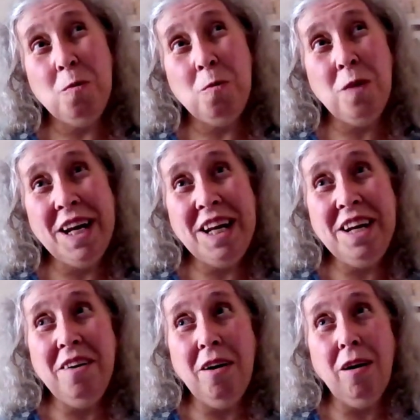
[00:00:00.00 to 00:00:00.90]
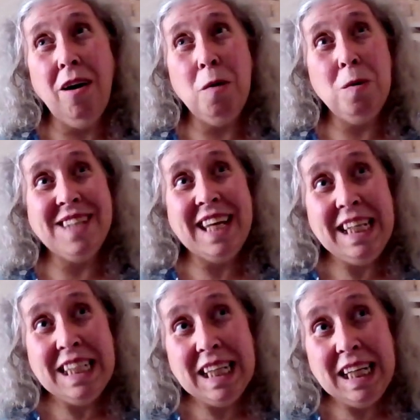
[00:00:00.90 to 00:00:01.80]
When I was
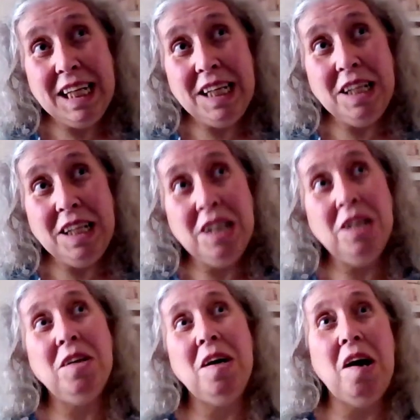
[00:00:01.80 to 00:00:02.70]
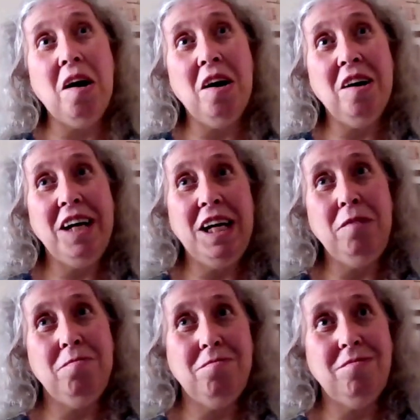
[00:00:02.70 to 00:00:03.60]
18, I
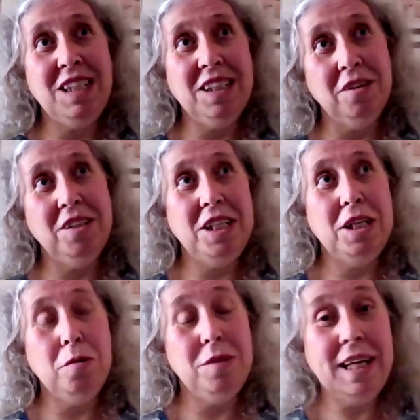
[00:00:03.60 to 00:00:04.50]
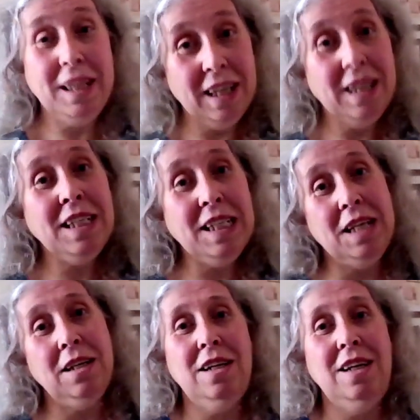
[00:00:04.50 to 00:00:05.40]
decided I was atheist,
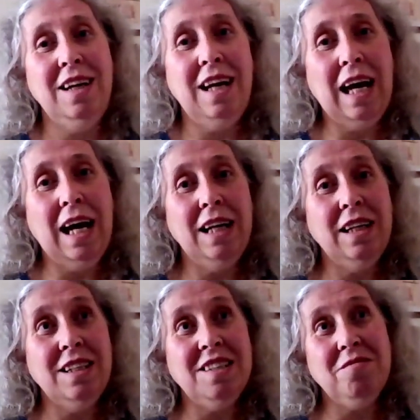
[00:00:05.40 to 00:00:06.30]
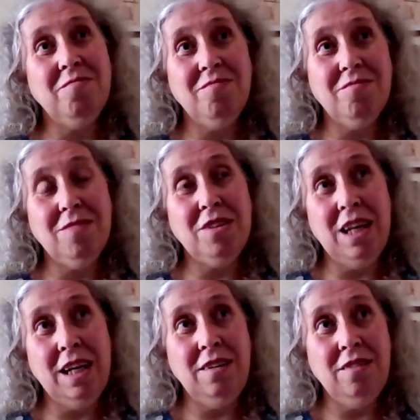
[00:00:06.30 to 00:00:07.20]
and
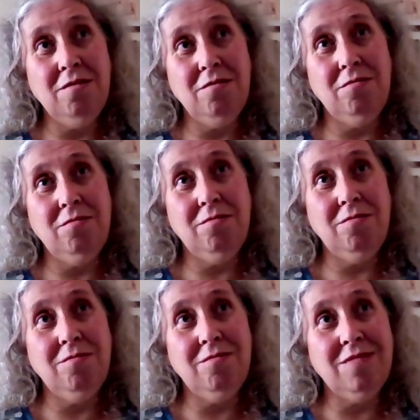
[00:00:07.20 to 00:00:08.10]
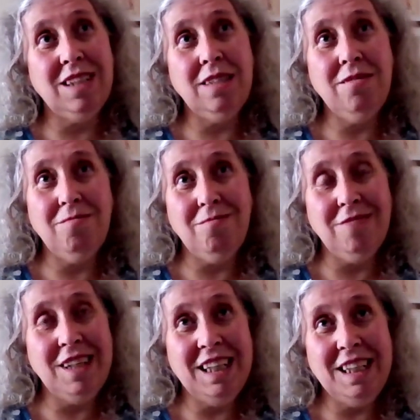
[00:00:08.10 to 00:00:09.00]
then didn't
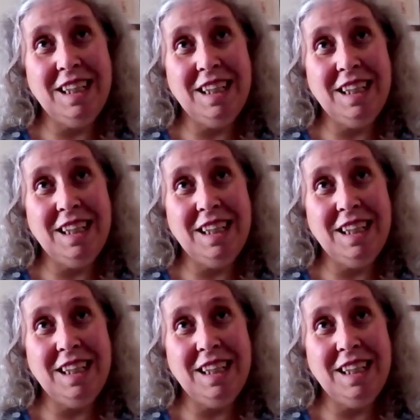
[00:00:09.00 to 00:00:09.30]
really